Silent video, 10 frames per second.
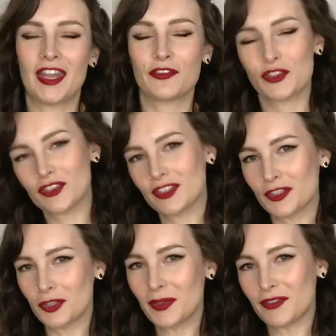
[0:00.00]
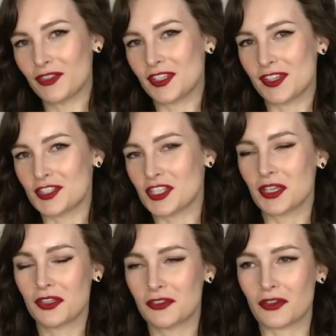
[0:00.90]
and it feels a little bit
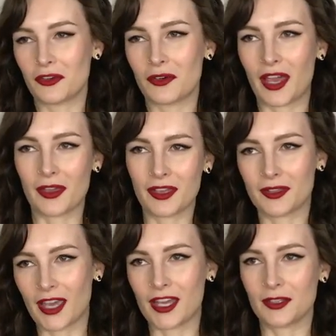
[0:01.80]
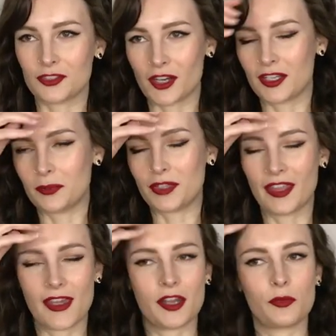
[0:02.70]
vintagey so i kind of tried to
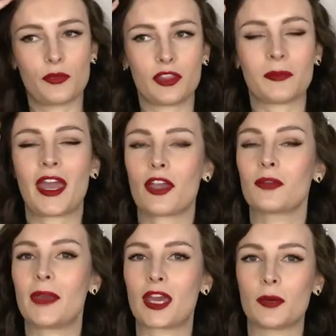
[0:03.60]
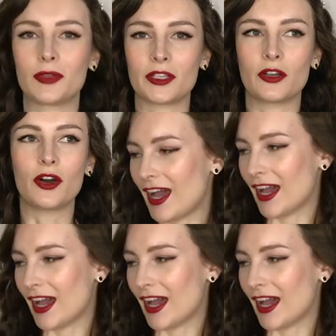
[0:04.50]
play that up with my hair and makeup a little